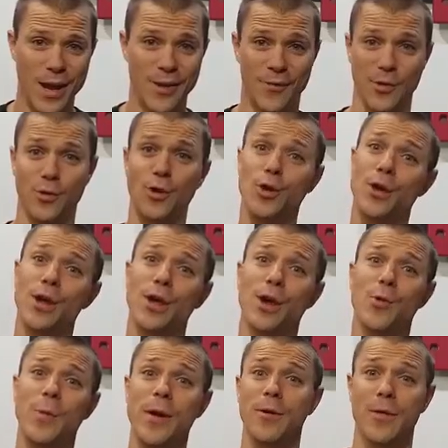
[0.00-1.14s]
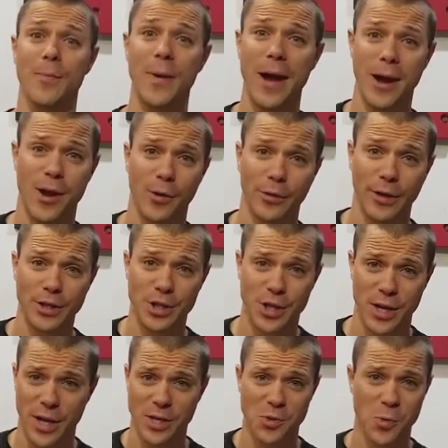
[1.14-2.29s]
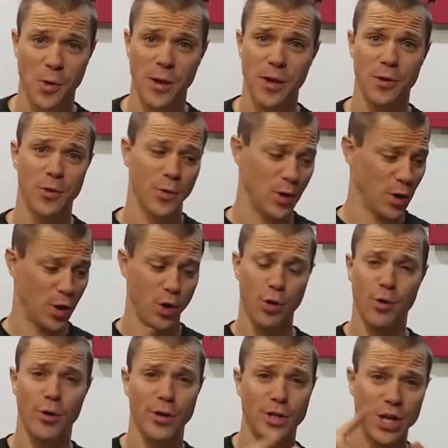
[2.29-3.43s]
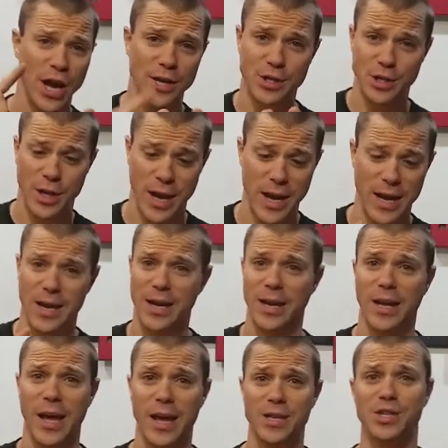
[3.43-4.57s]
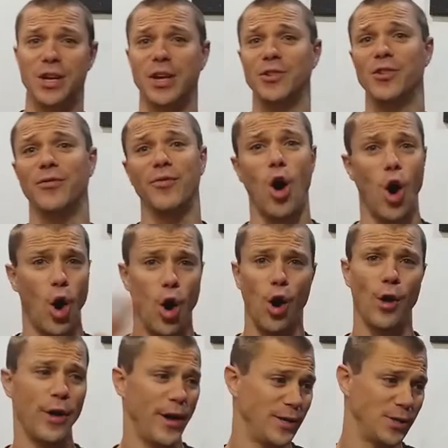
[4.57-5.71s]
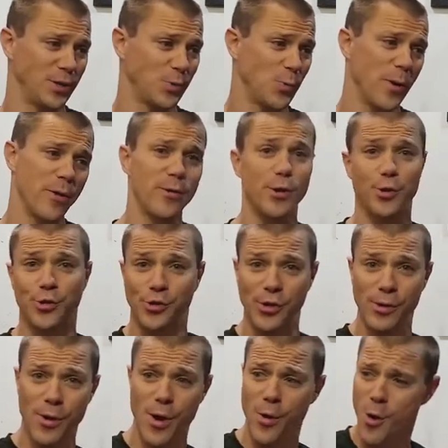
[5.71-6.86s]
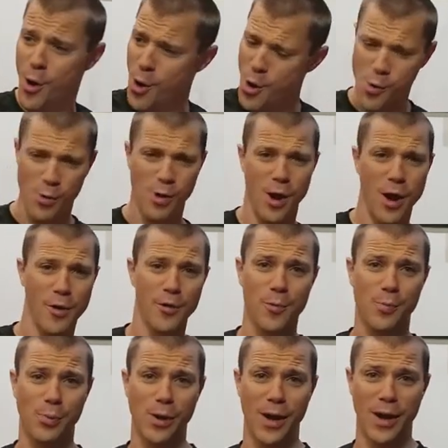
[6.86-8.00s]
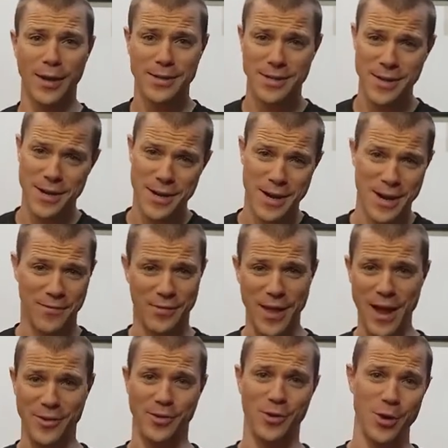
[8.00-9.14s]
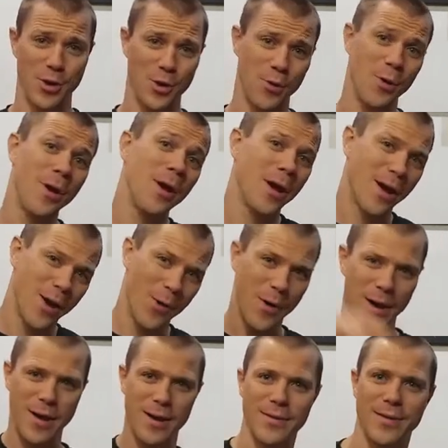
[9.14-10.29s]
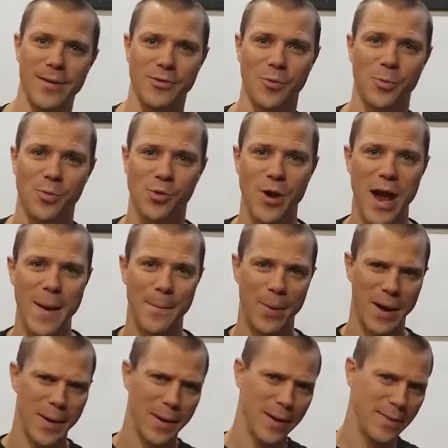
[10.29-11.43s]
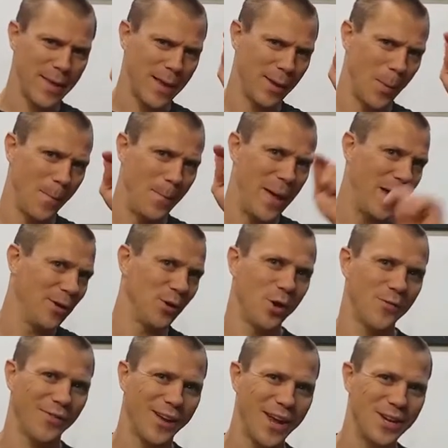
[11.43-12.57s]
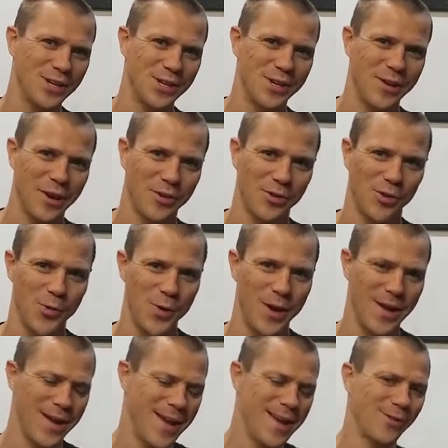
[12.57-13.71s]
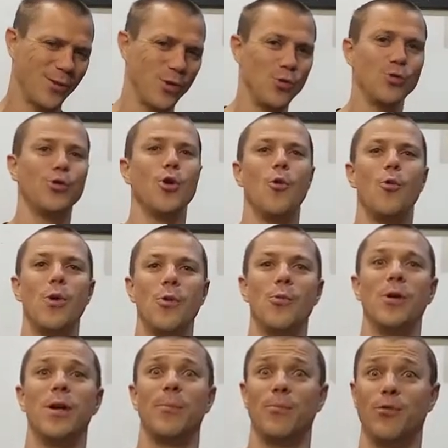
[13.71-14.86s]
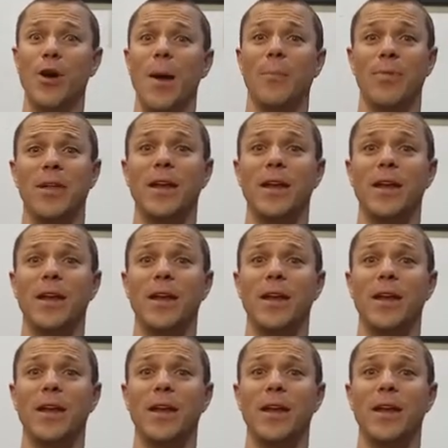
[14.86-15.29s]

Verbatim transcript: If you're new here, we are the Backyard Ninja Kids. We're here to encourage, educate, and engage kids of all ages, whether you're zero or 100 plus. If that's you, go ahead, hit that subscribe button, hit that little bell notification next to it so you know when we drop the